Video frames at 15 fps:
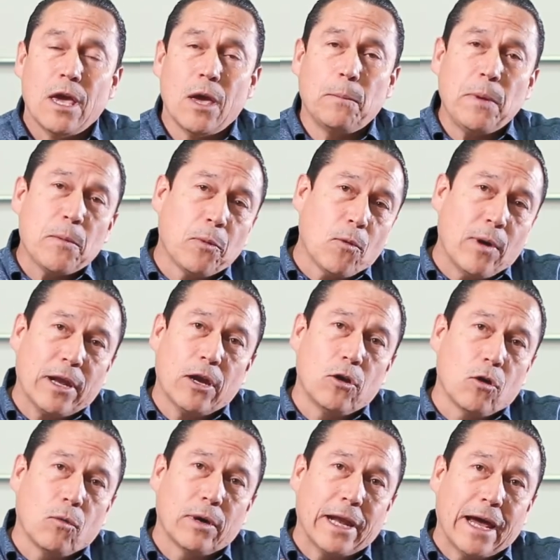And people want to
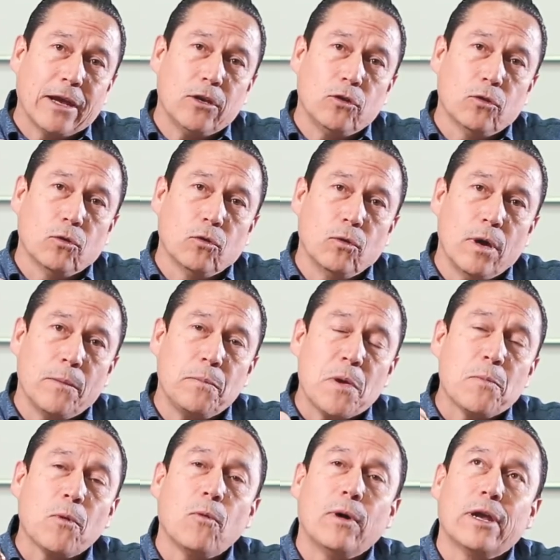know what I do, and
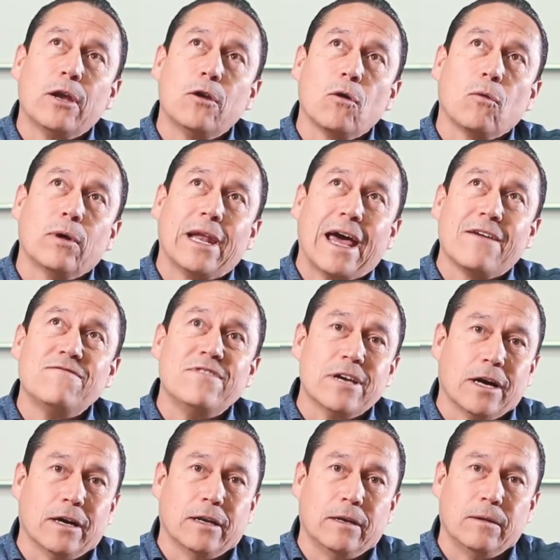people want to know what I've
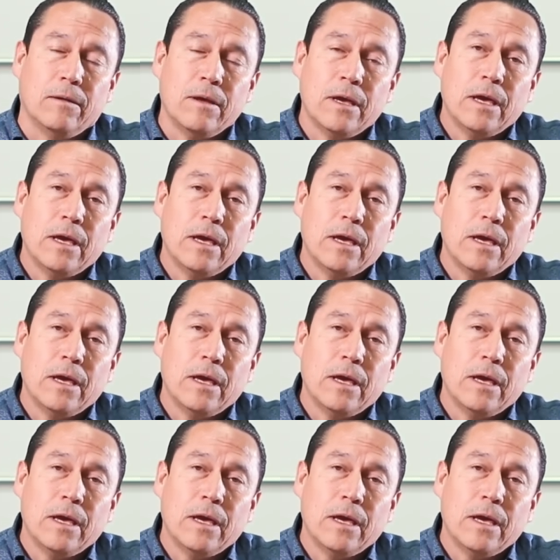done.